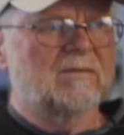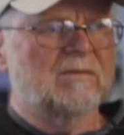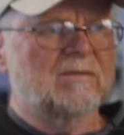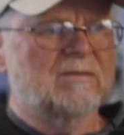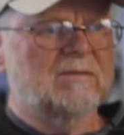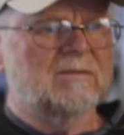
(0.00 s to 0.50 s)

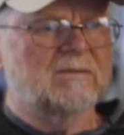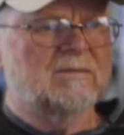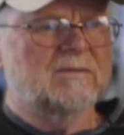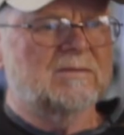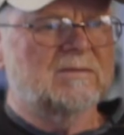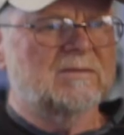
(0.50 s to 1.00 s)

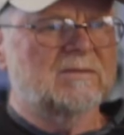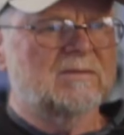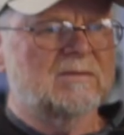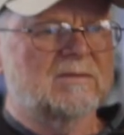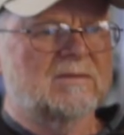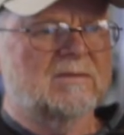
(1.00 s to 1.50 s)

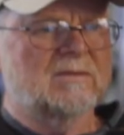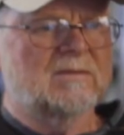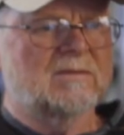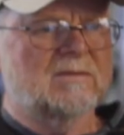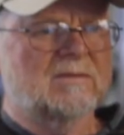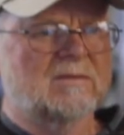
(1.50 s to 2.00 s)

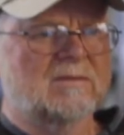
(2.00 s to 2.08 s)
The person shown says nothing.